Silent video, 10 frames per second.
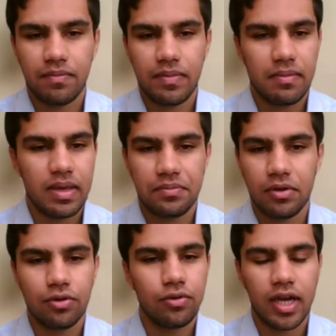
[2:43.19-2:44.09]
be
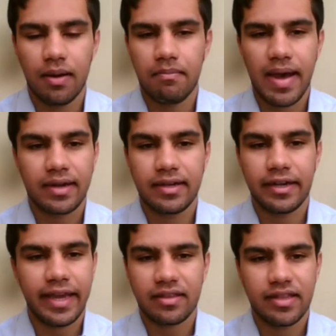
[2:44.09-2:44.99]
people who come back to
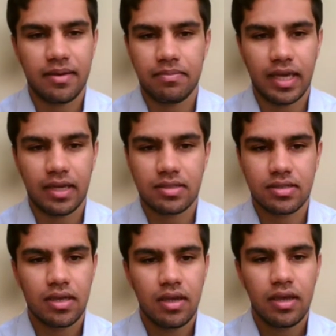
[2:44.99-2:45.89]
take their place.